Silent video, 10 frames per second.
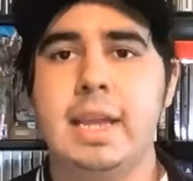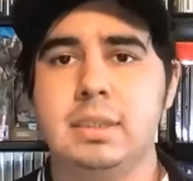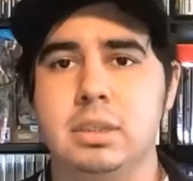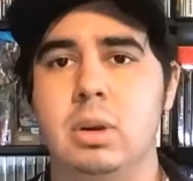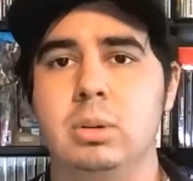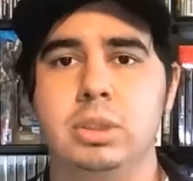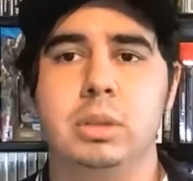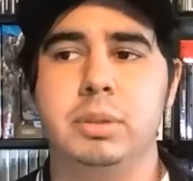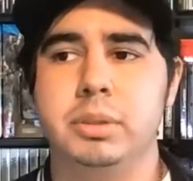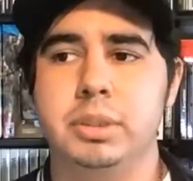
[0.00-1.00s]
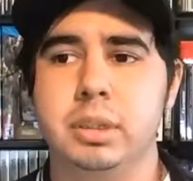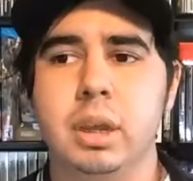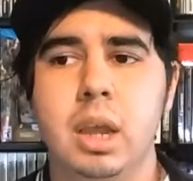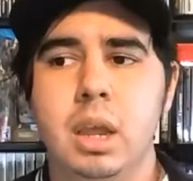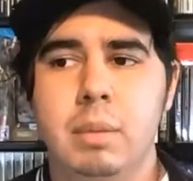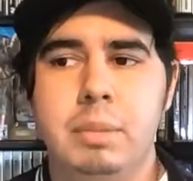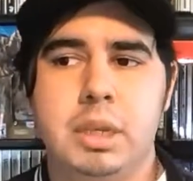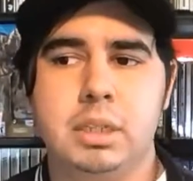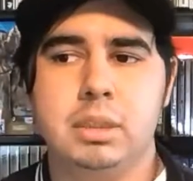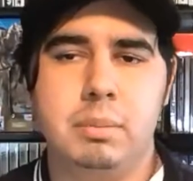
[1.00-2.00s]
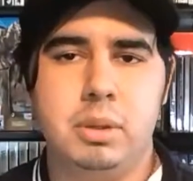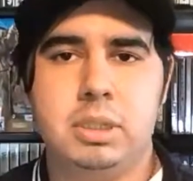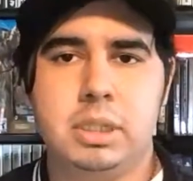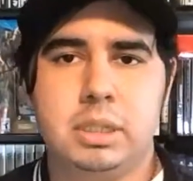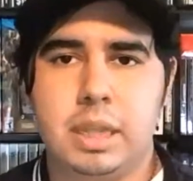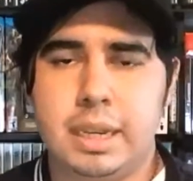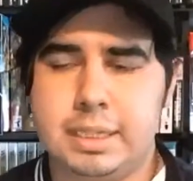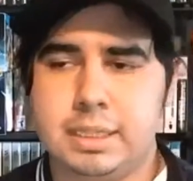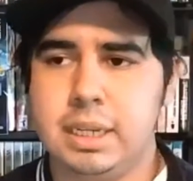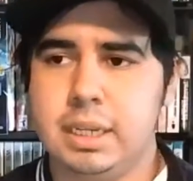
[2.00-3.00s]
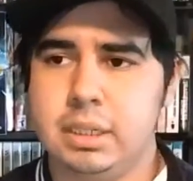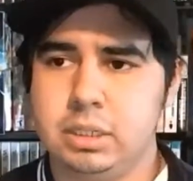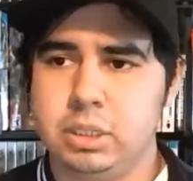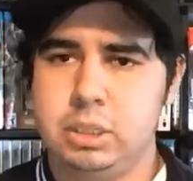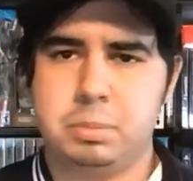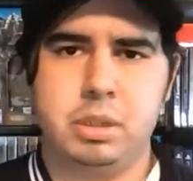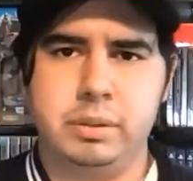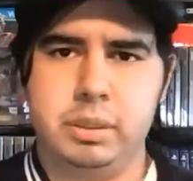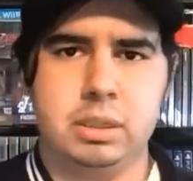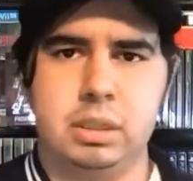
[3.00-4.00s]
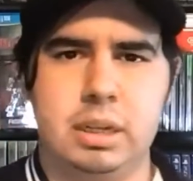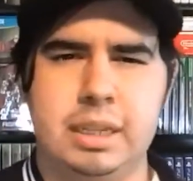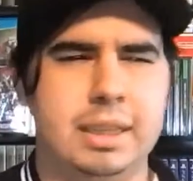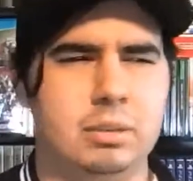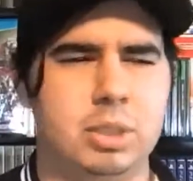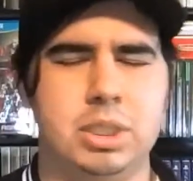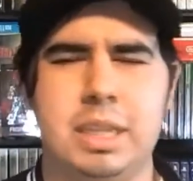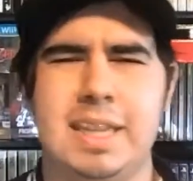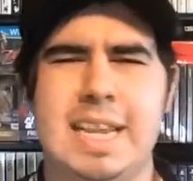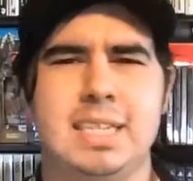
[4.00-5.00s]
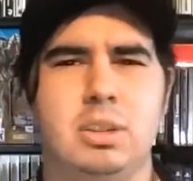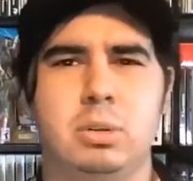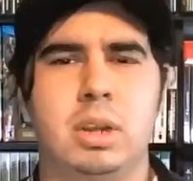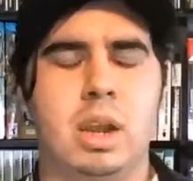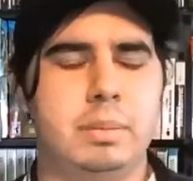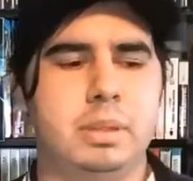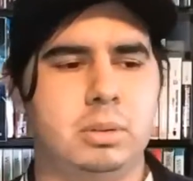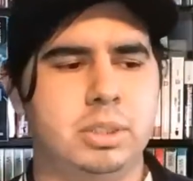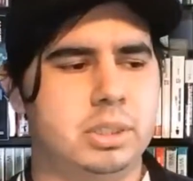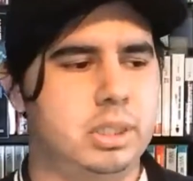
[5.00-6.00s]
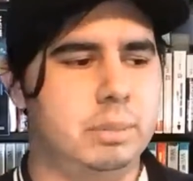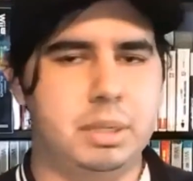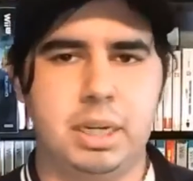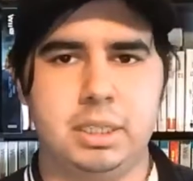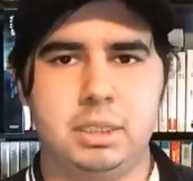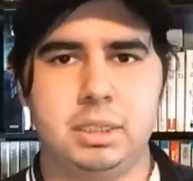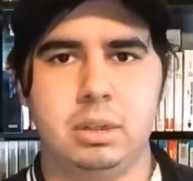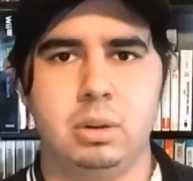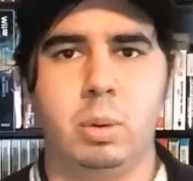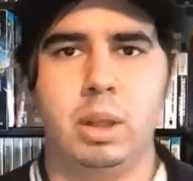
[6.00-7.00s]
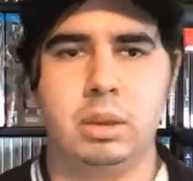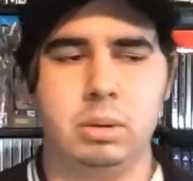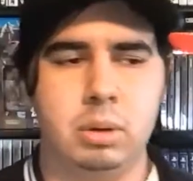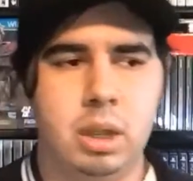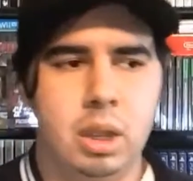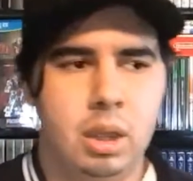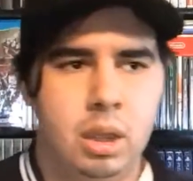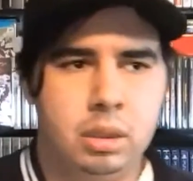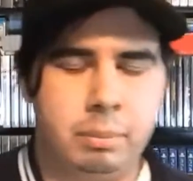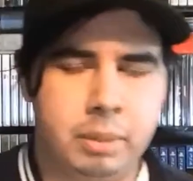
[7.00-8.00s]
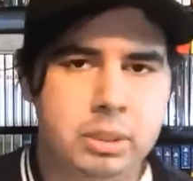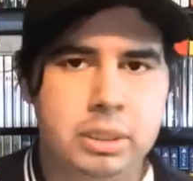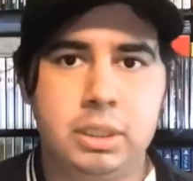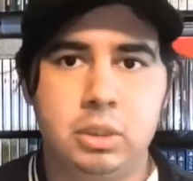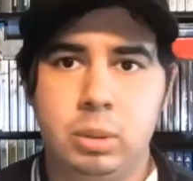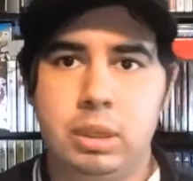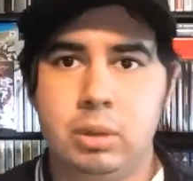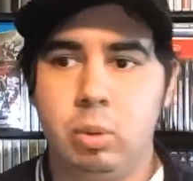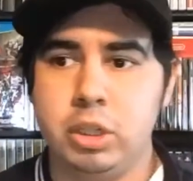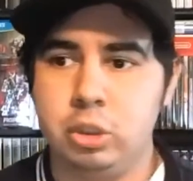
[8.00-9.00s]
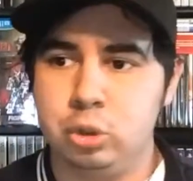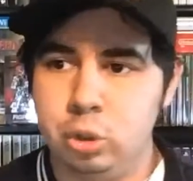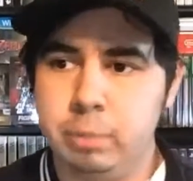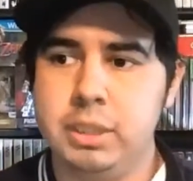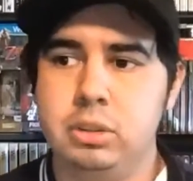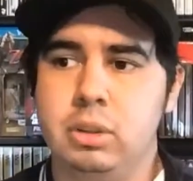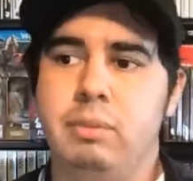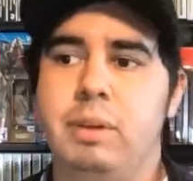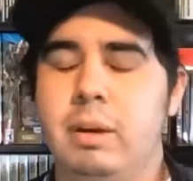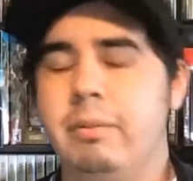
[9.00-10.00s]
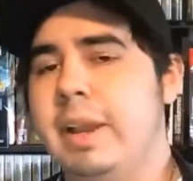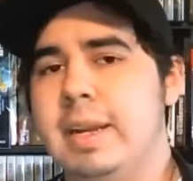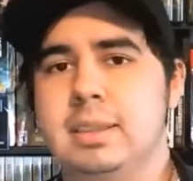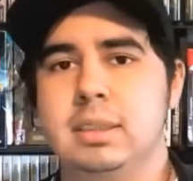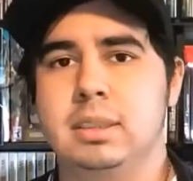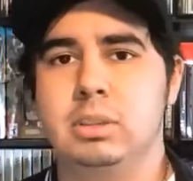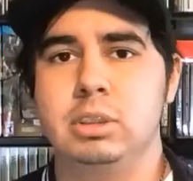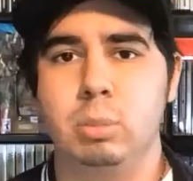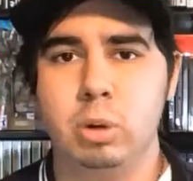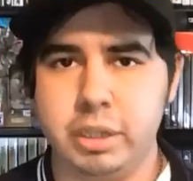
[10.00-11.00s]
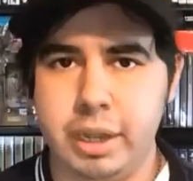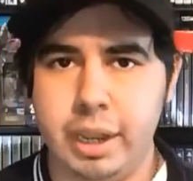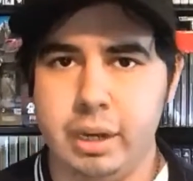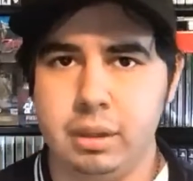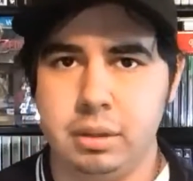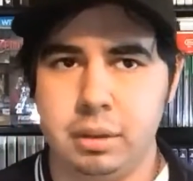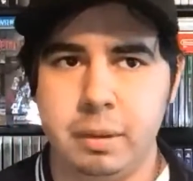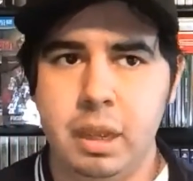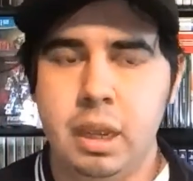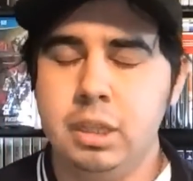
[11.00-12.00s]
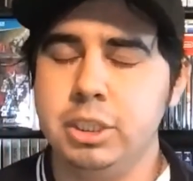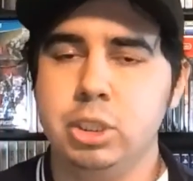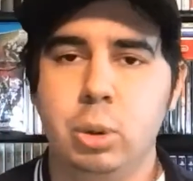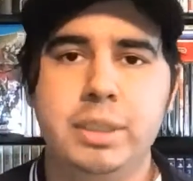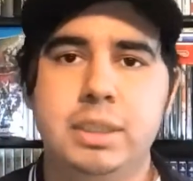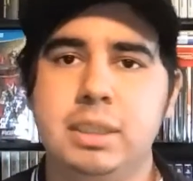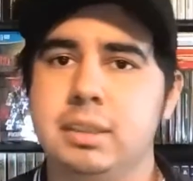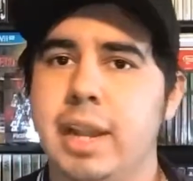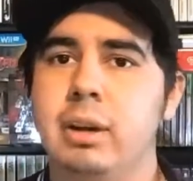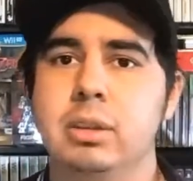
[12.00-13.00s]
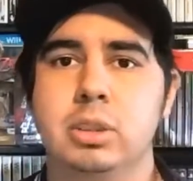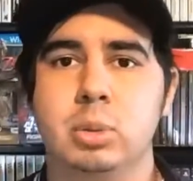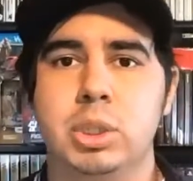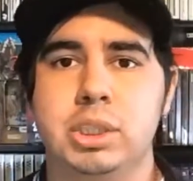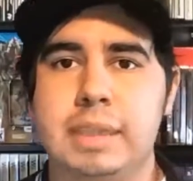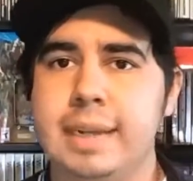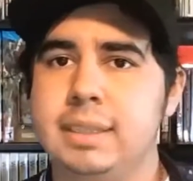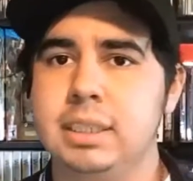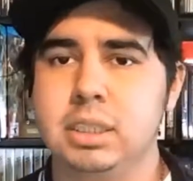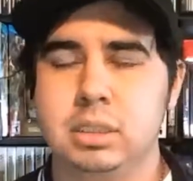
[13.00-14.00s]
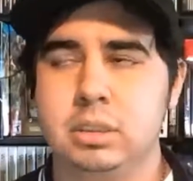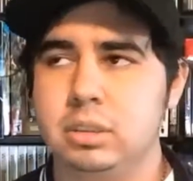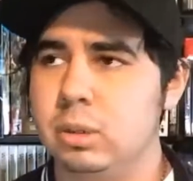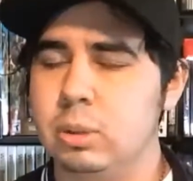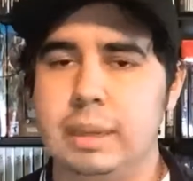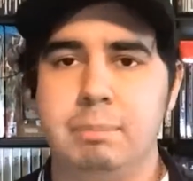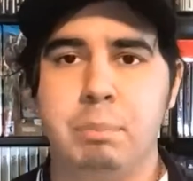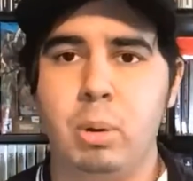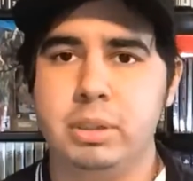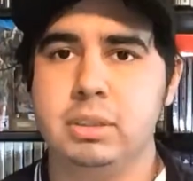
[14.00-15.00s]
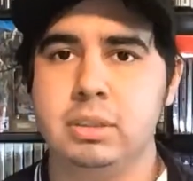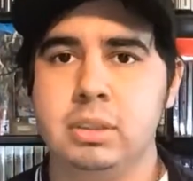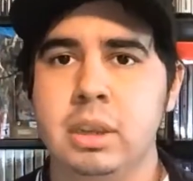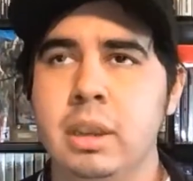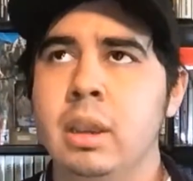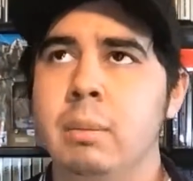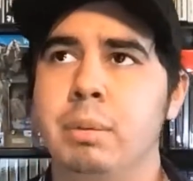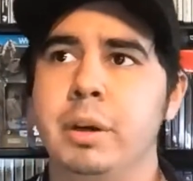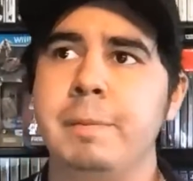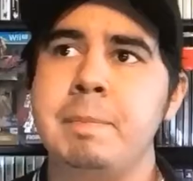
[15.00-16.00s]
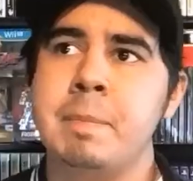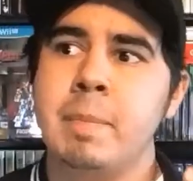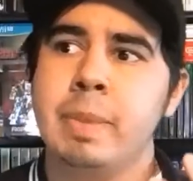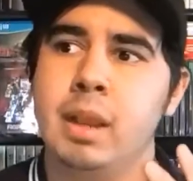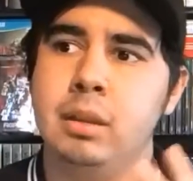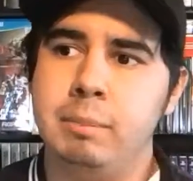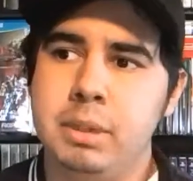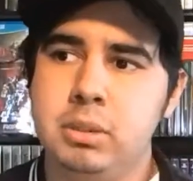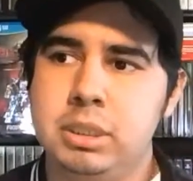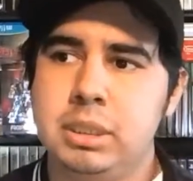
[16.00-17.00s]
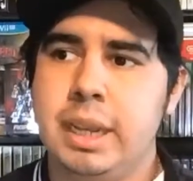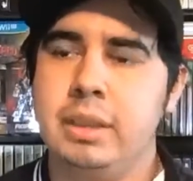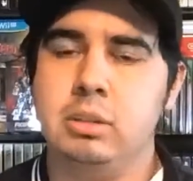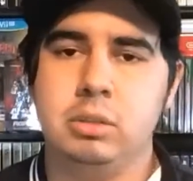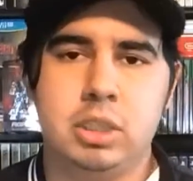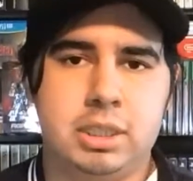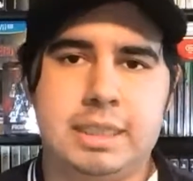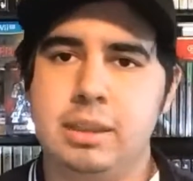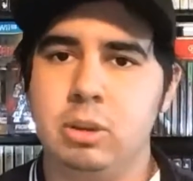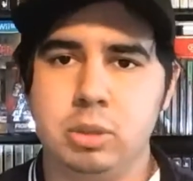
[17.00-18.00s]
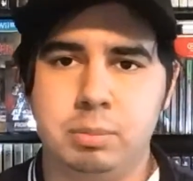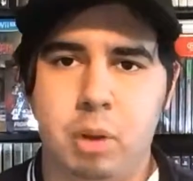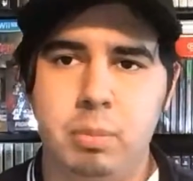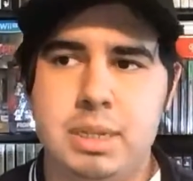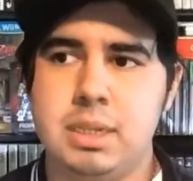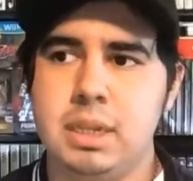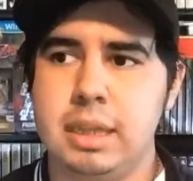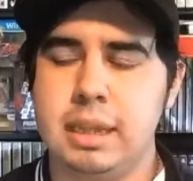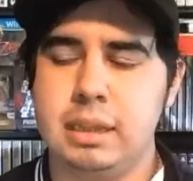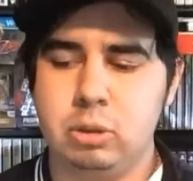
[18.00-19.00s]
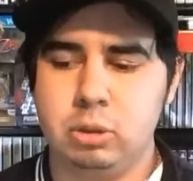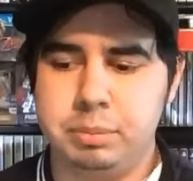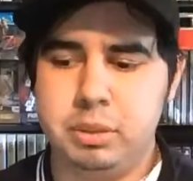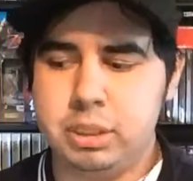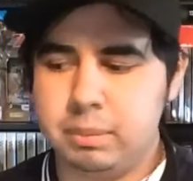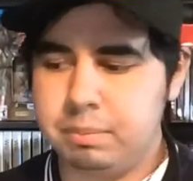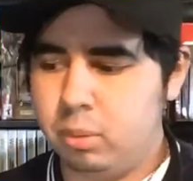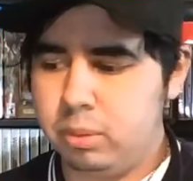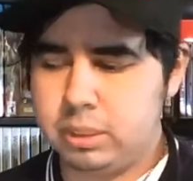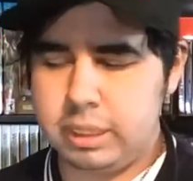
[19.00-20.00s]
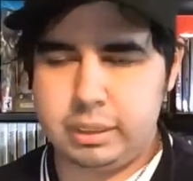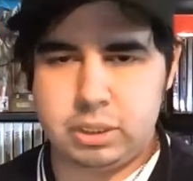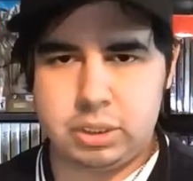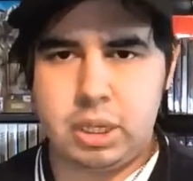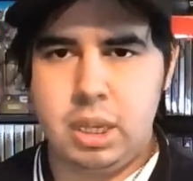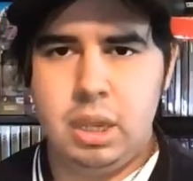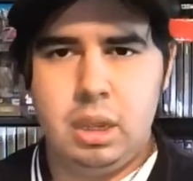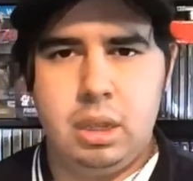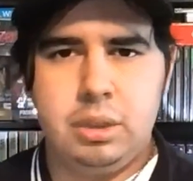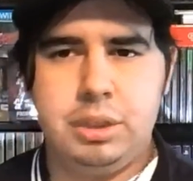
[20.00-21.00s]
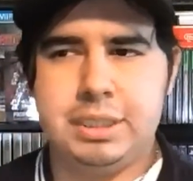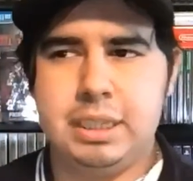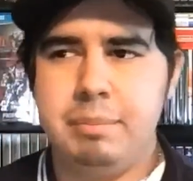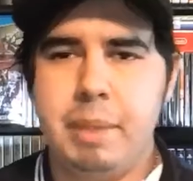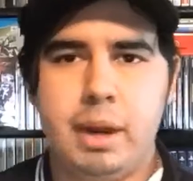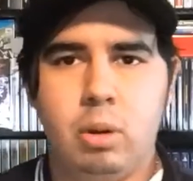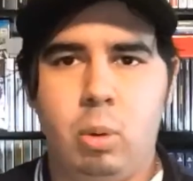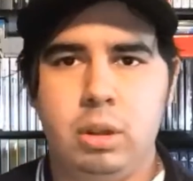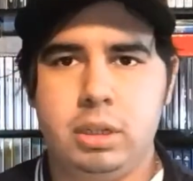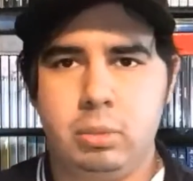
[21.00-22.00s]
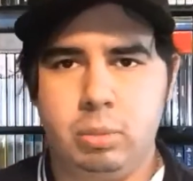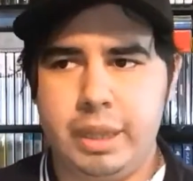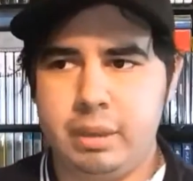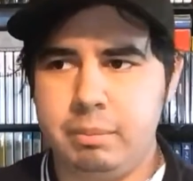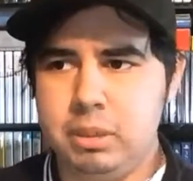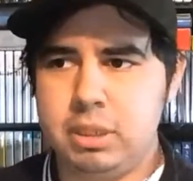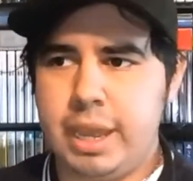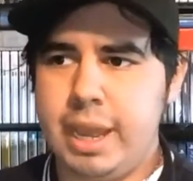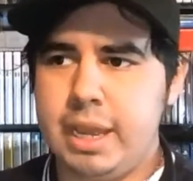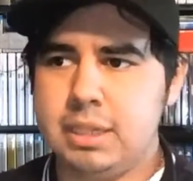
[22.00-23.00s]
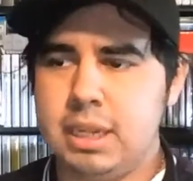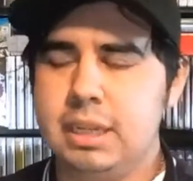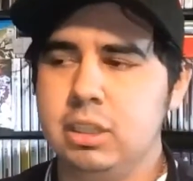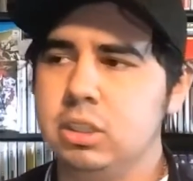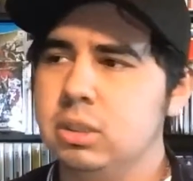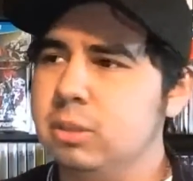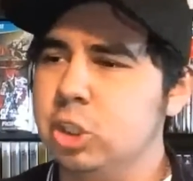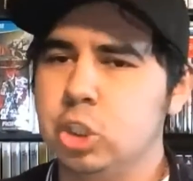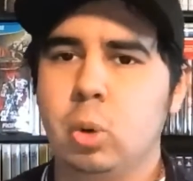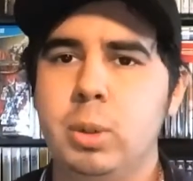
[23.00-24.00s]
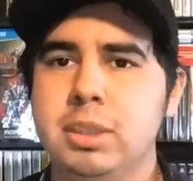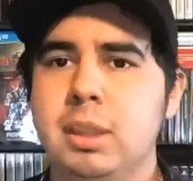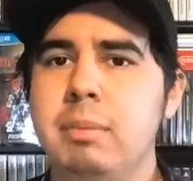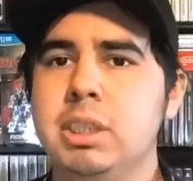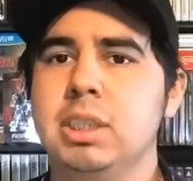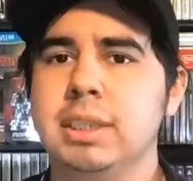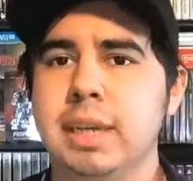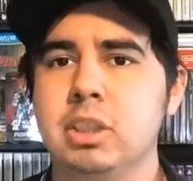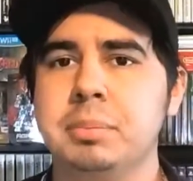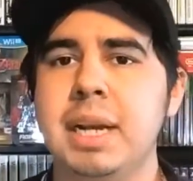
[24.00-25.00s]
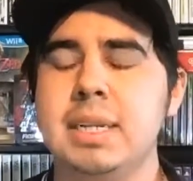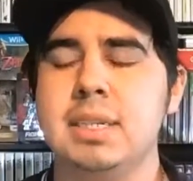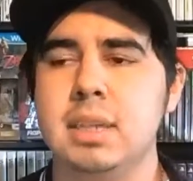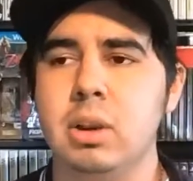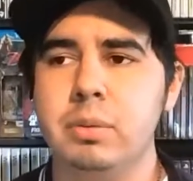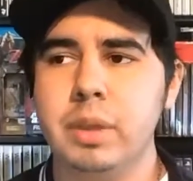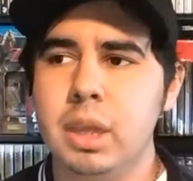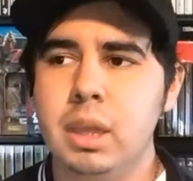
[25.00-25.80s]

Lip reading: has to go to the music. Because the music, like I said just previously, I think just the last little comment or snippet I just did a little while ago, the music is really what drew me to the Final Fantasy series more than anything. The stories and his characters were just additions or like bonuses, but the music and those moments those music points, like just the cinematic quality that the music has and the stories that the music tells by itself,